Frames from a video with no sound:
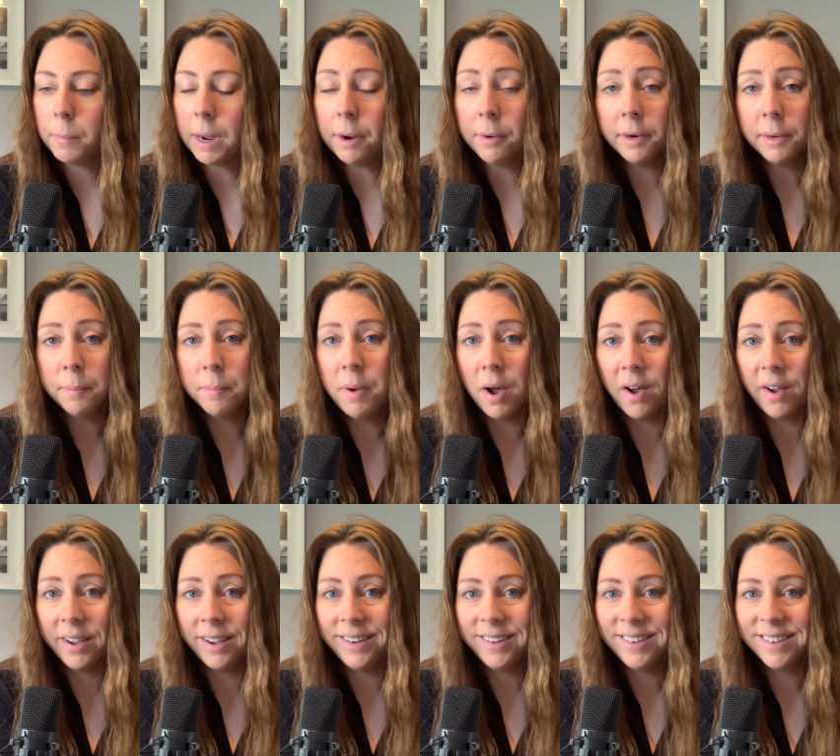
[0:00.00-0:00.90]
bear in
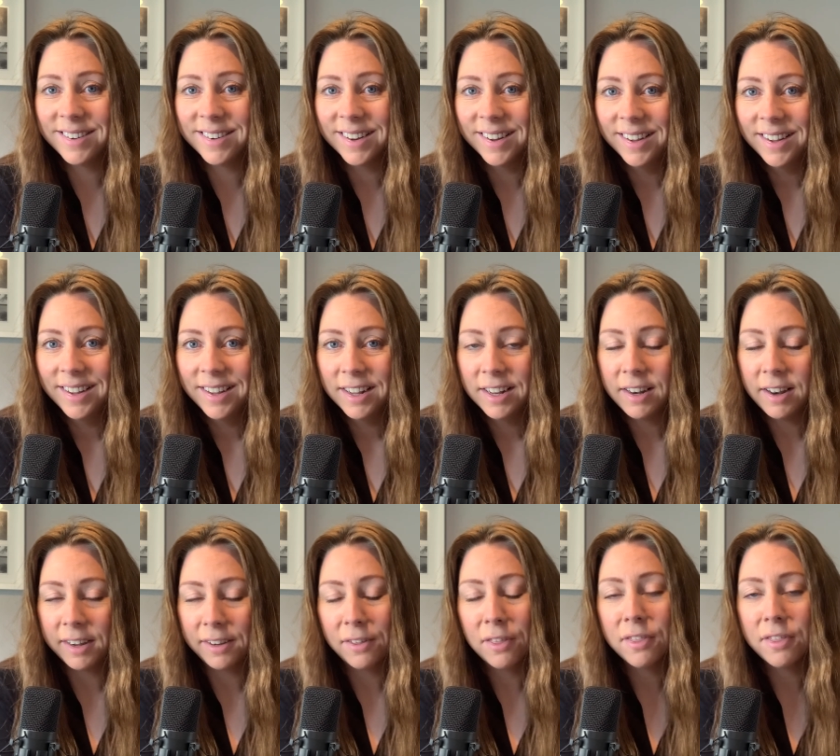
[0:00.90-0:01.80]
mind,
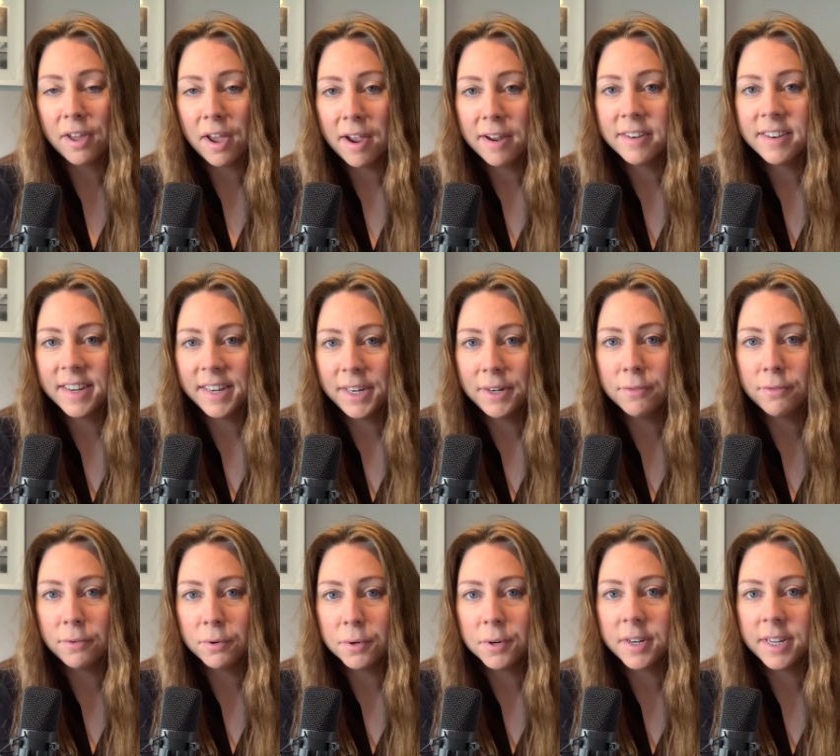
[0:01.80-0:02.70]
like 13,
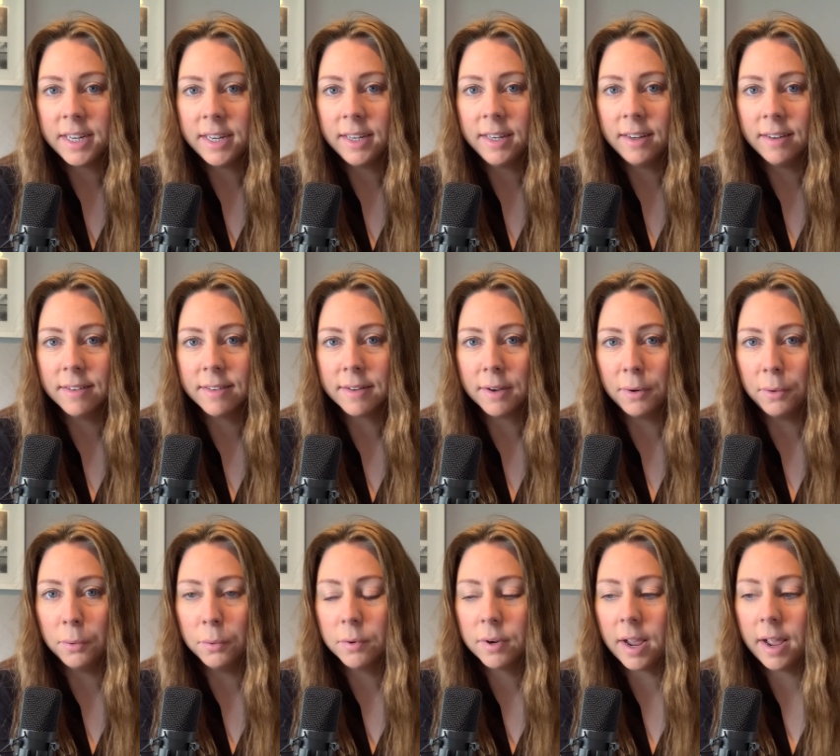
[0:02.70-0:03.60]
14 years old,